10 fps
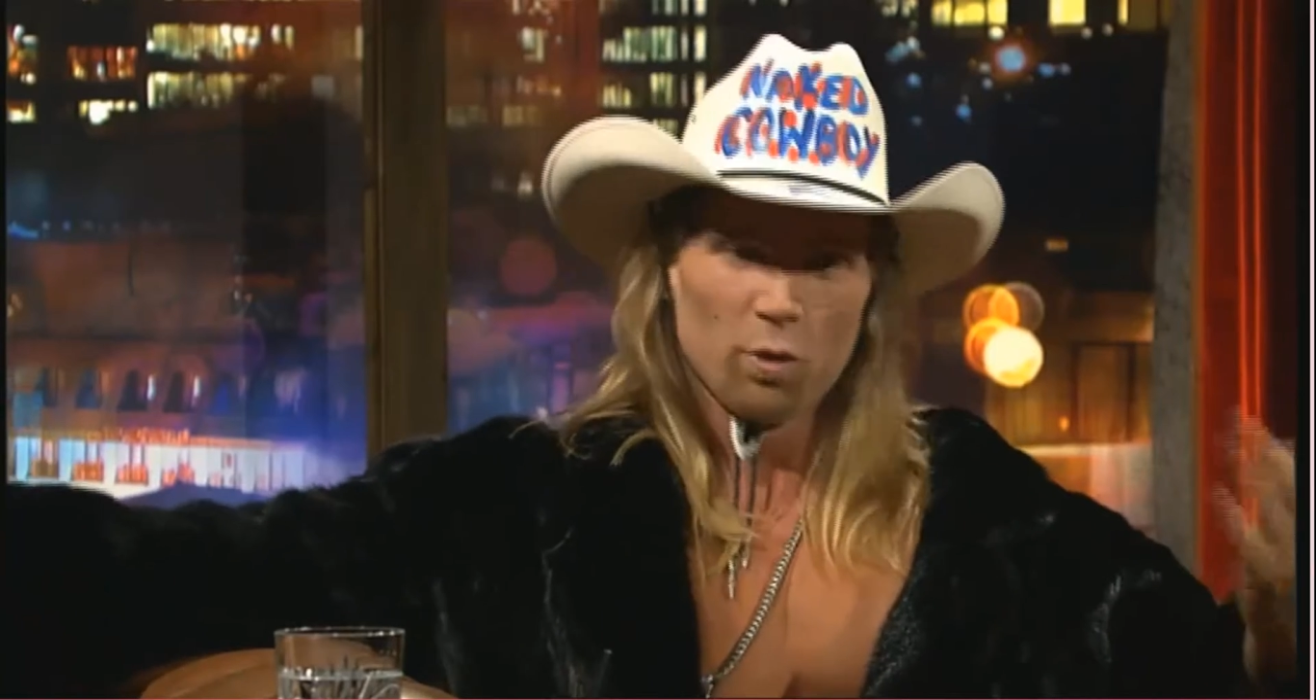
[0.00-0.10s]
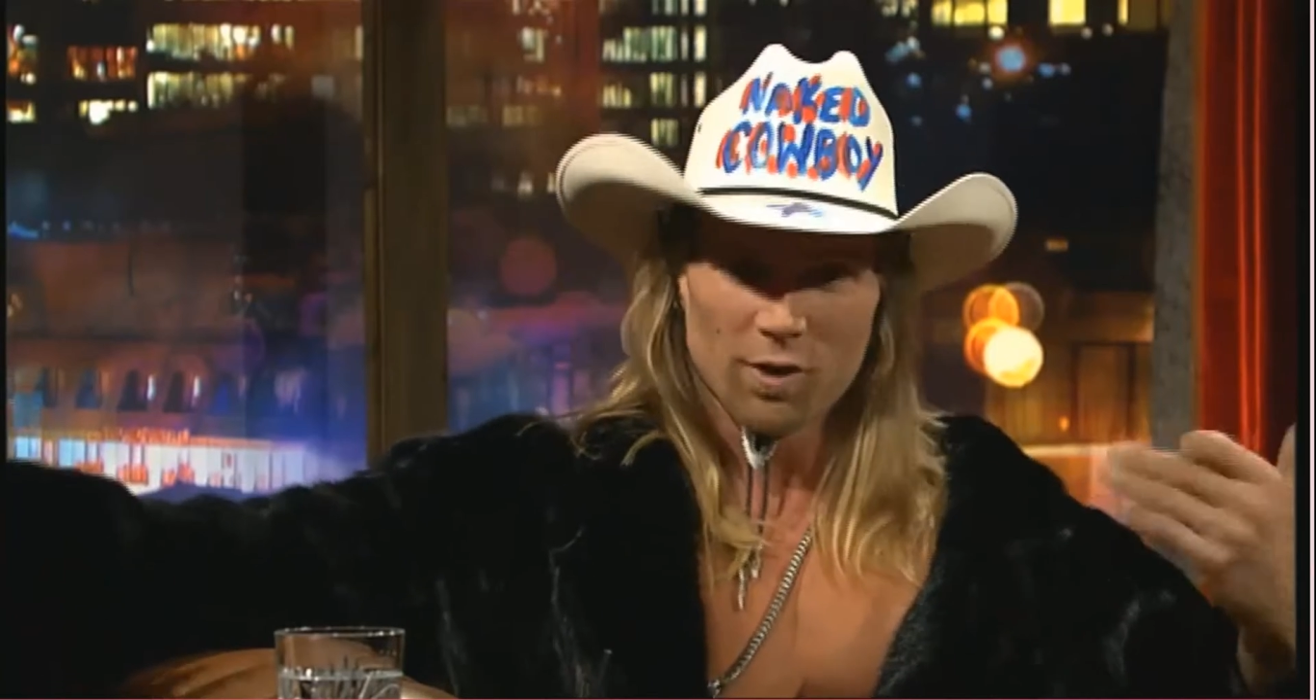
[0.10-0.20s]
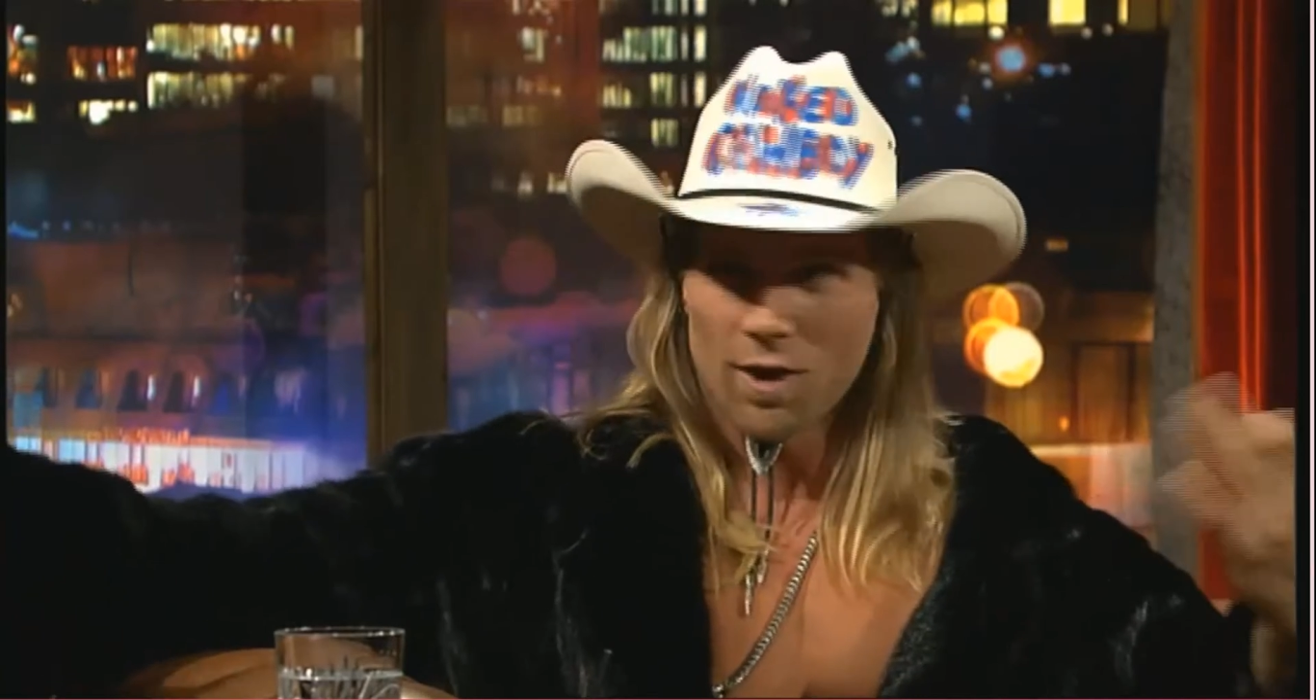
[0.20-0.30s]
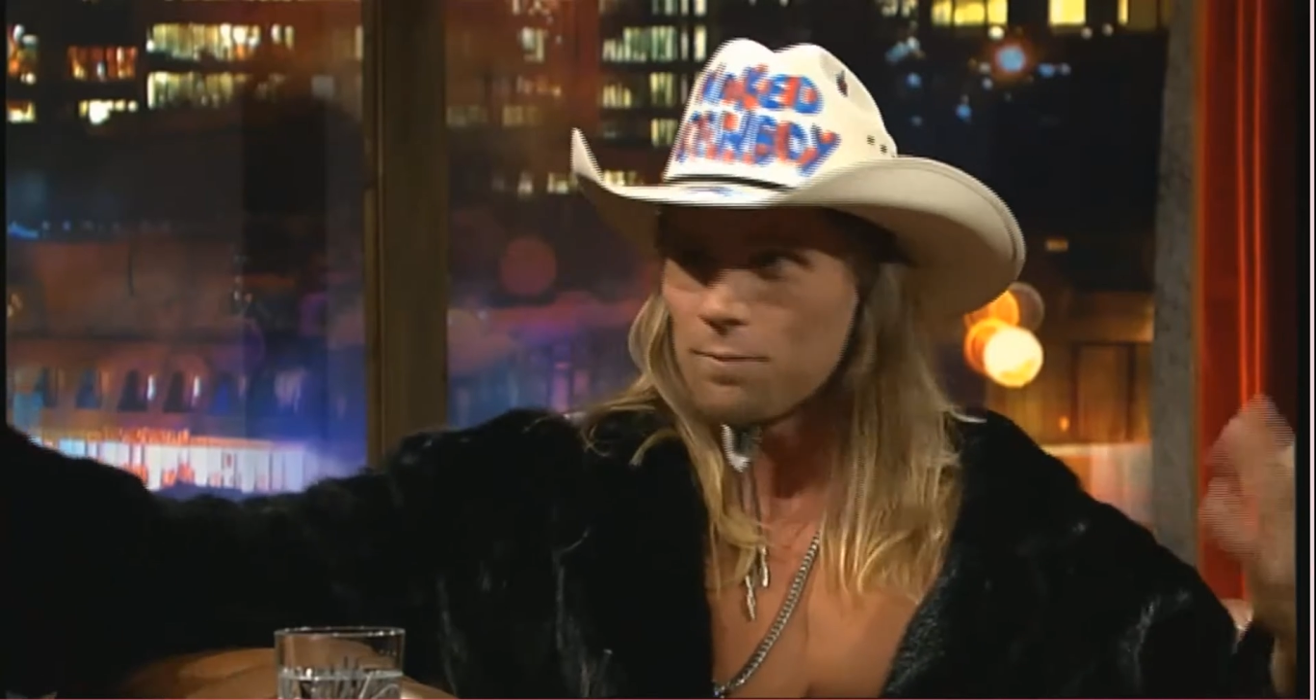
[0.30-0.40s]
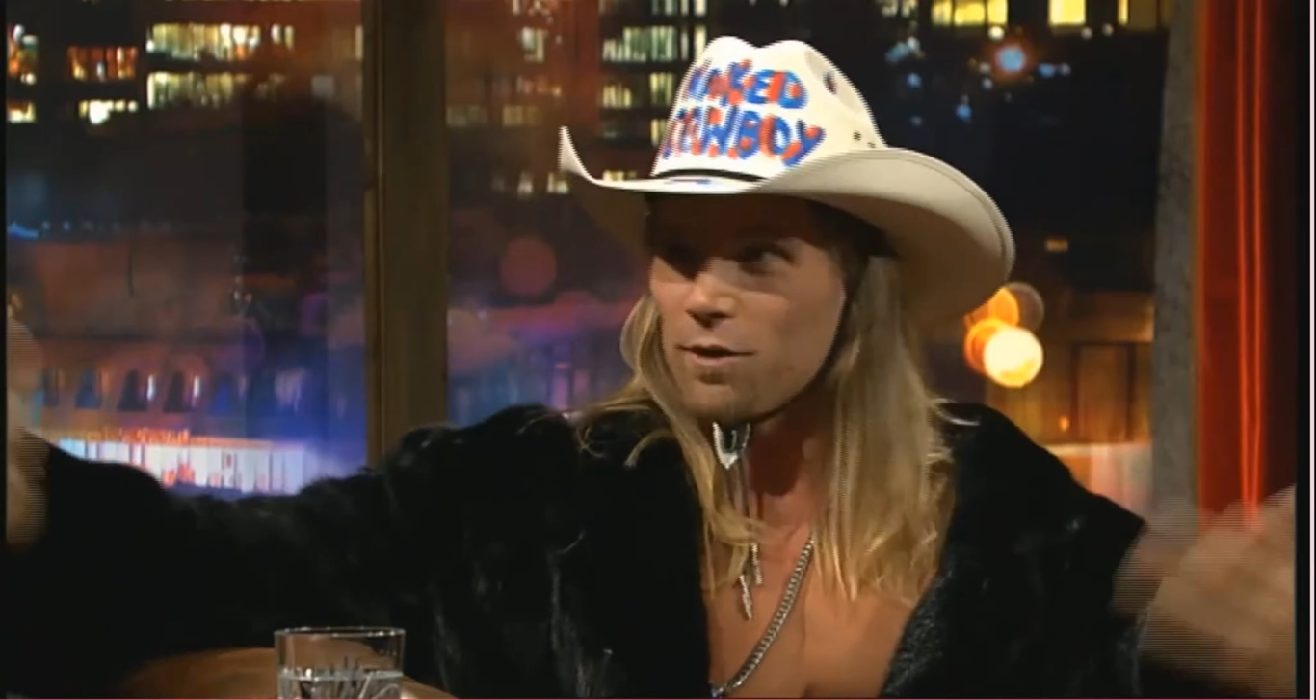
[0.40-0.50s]

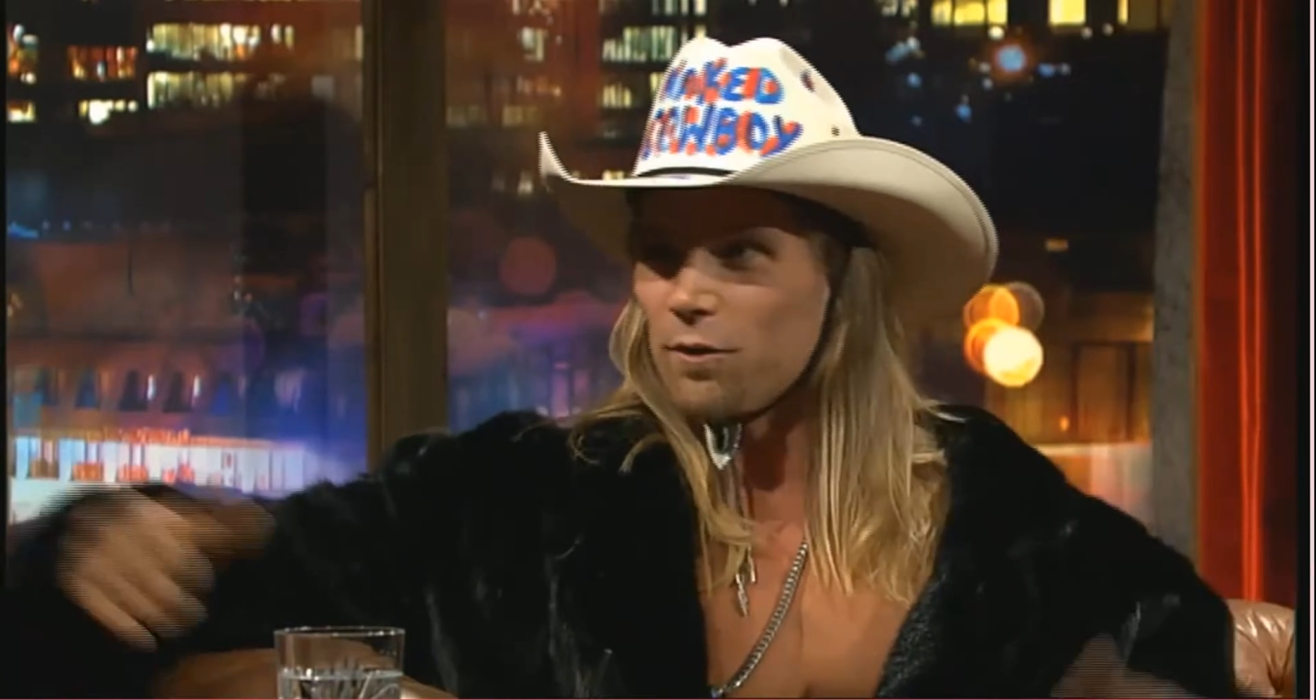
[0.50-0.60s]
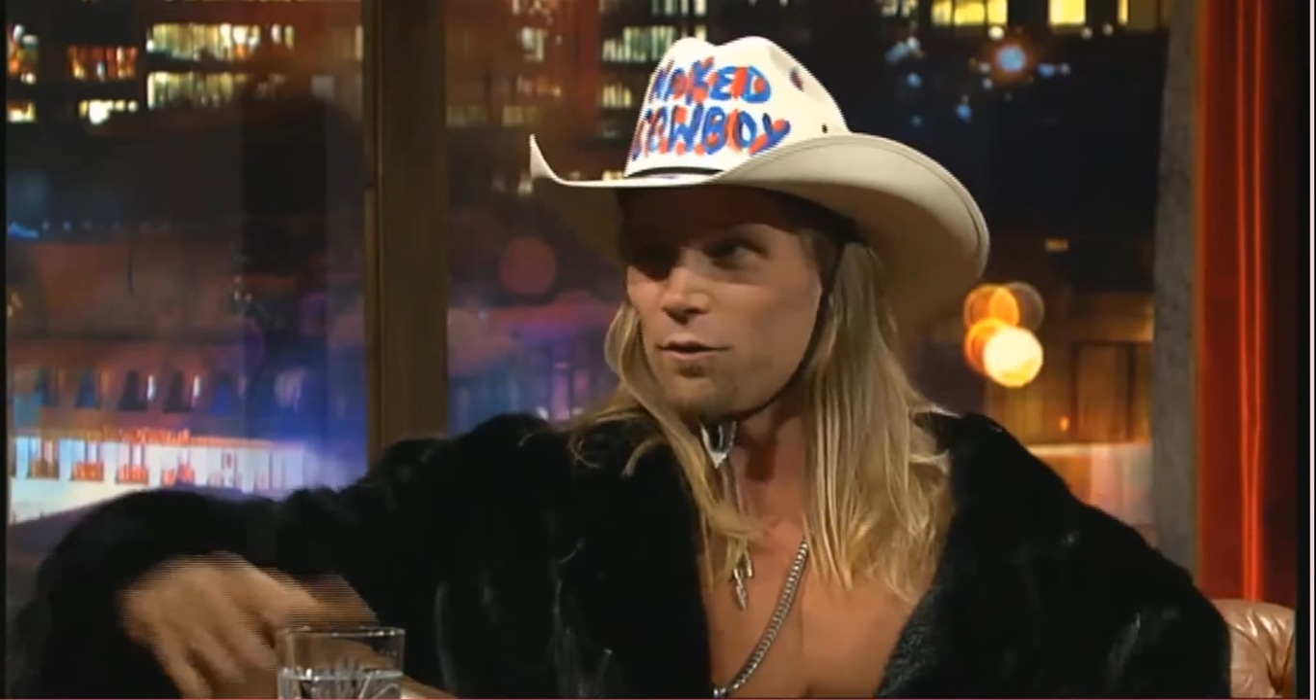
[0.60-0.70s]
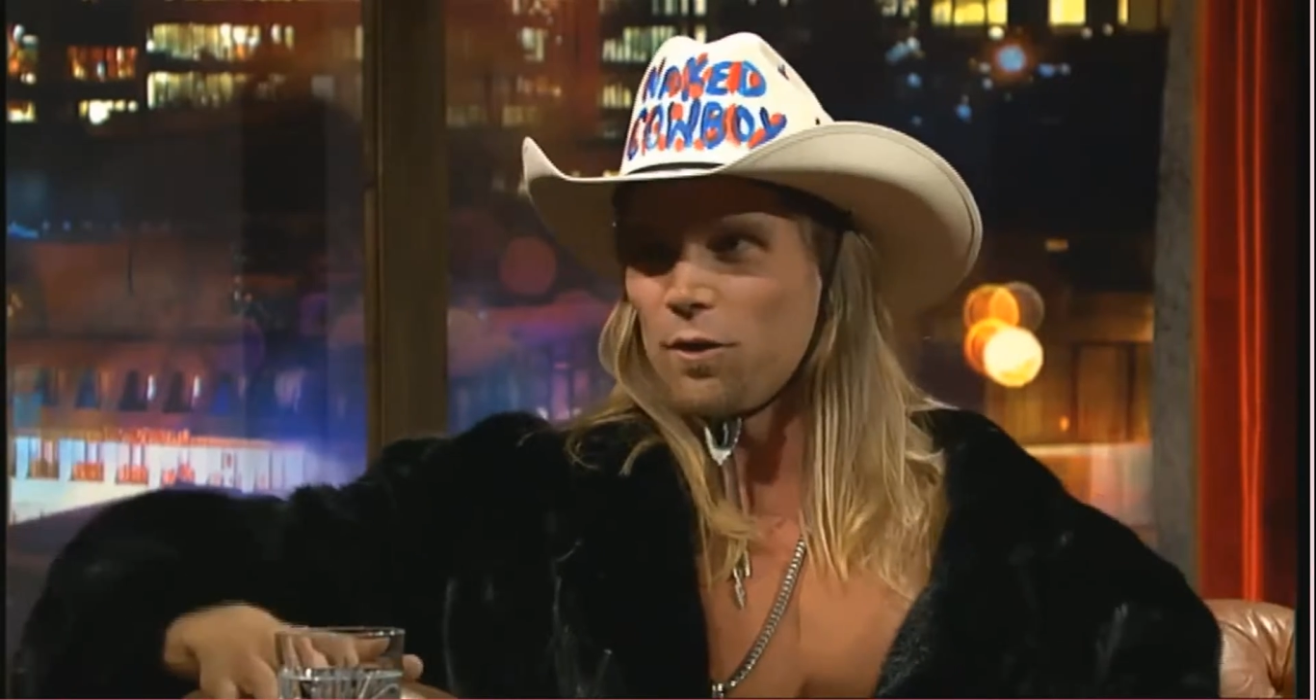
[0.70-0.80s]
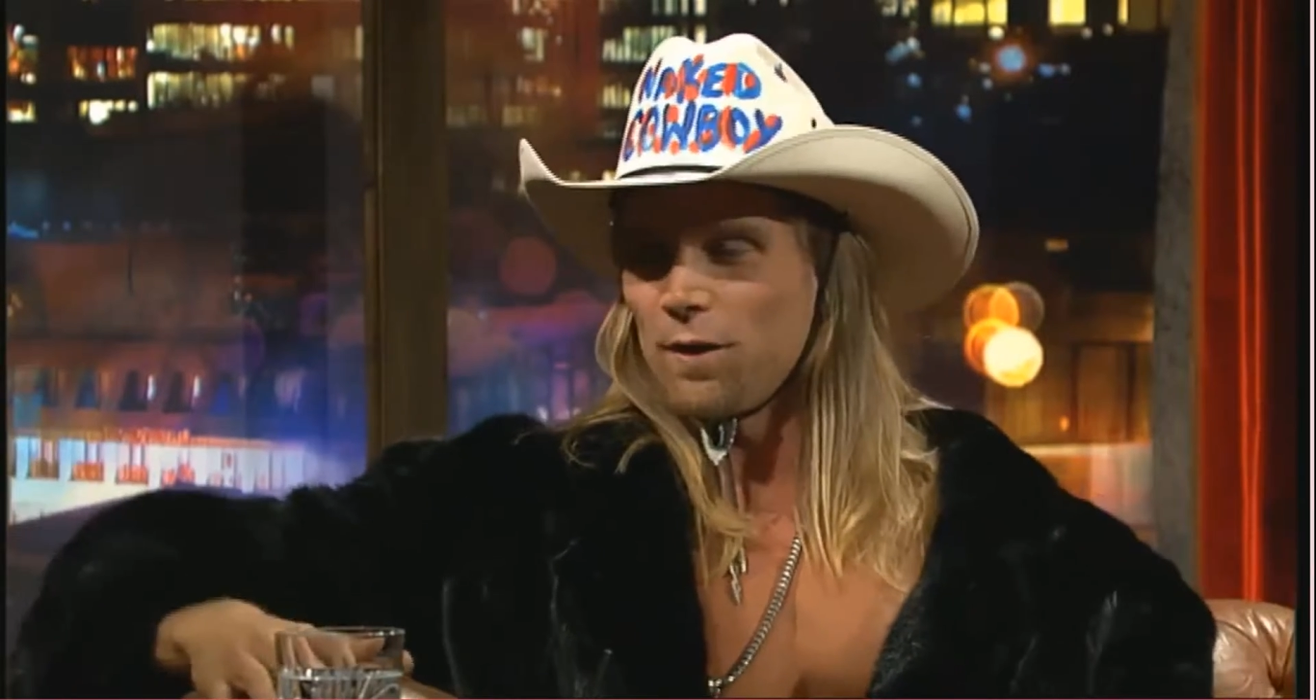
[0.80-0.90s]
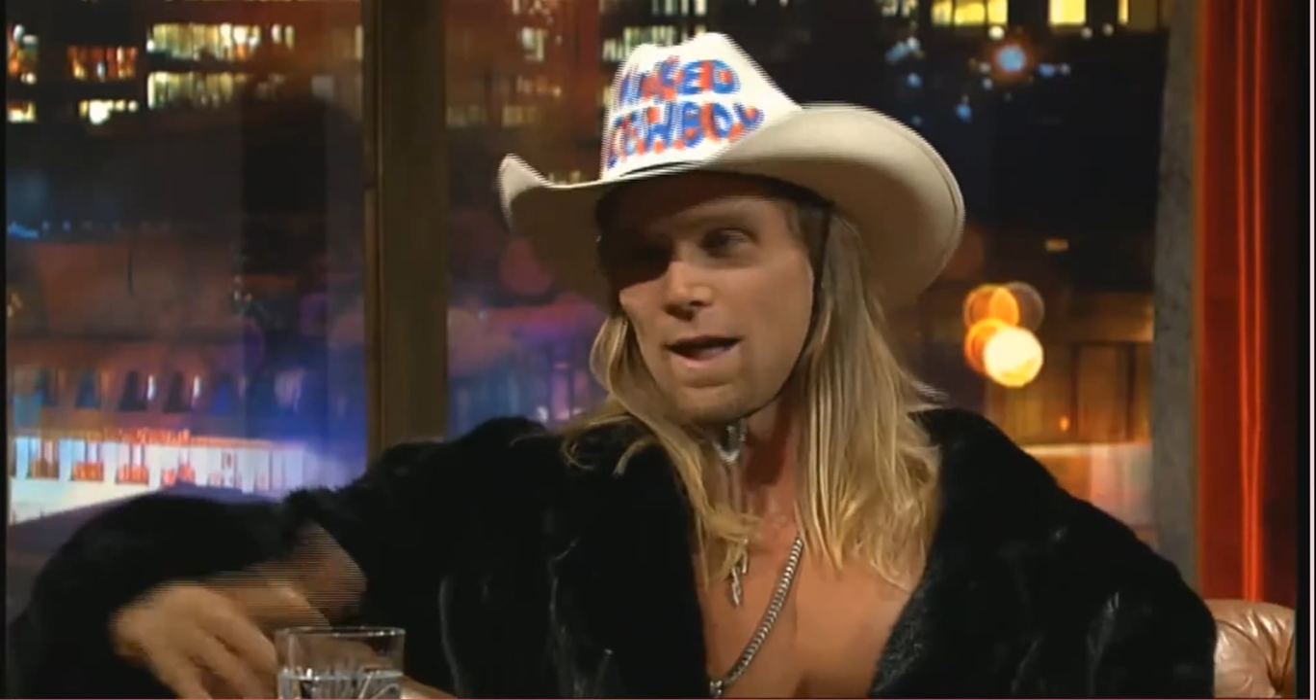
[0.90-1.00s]
will come to you.